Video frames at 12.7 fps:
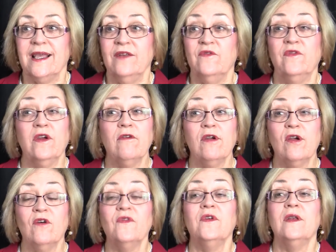and very
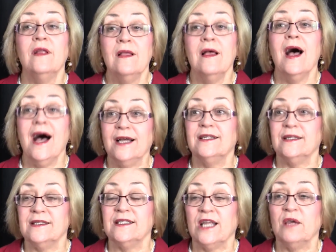often hard to
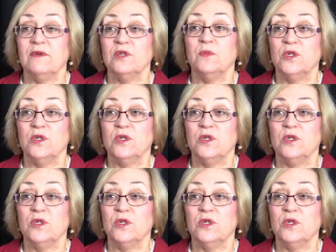distinguish